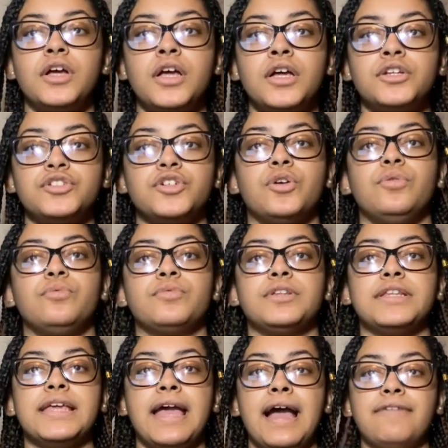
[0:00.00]
don't
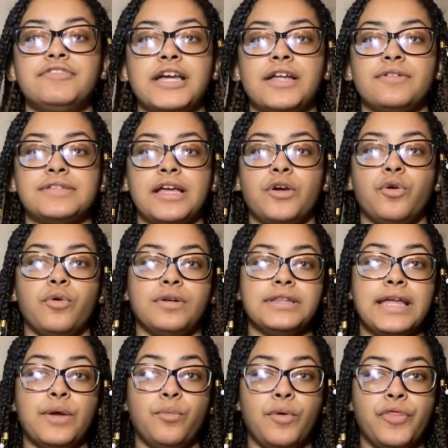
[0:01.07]
really have titles that
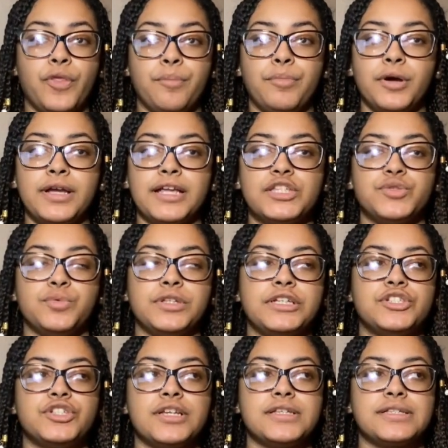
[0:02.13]
correlate with the book. It's really
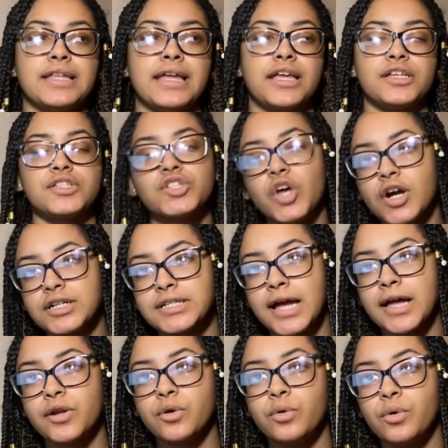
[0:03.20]
just like a song
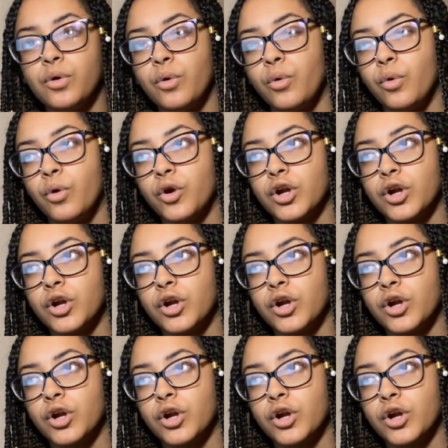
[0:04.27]
title or